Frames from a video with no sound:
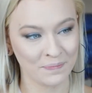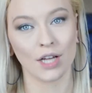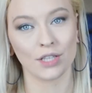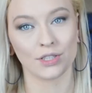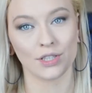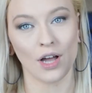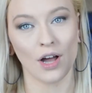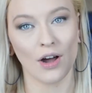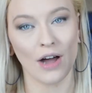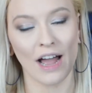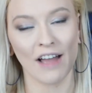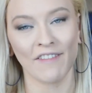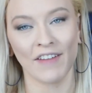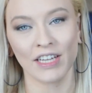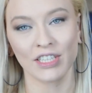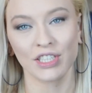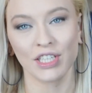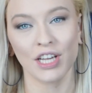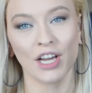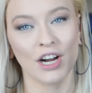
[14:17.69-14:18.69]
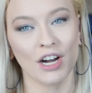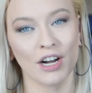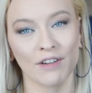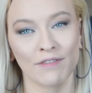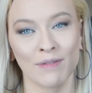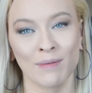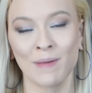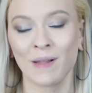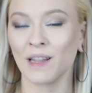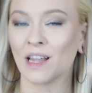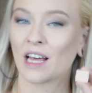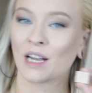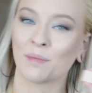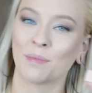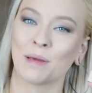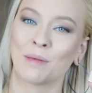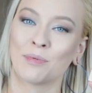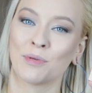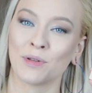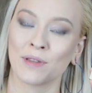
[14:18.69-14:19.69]
So I've actually heard from a lot
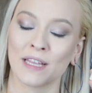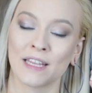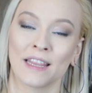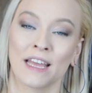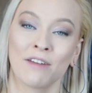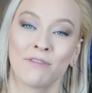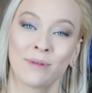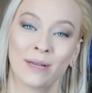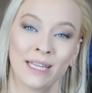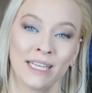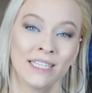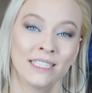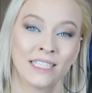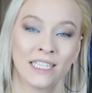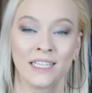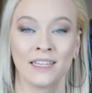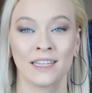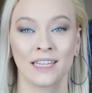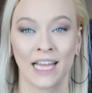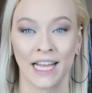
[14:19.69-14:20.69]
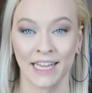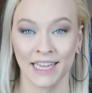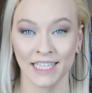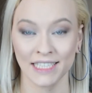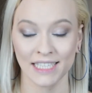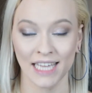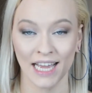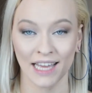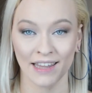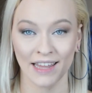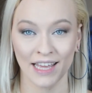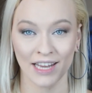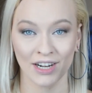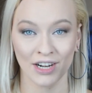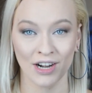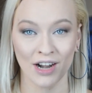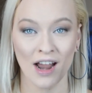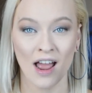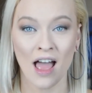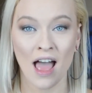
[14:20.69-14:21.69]
of people that they really didn't like this
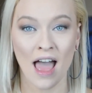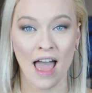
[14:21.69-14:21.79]
highlighter.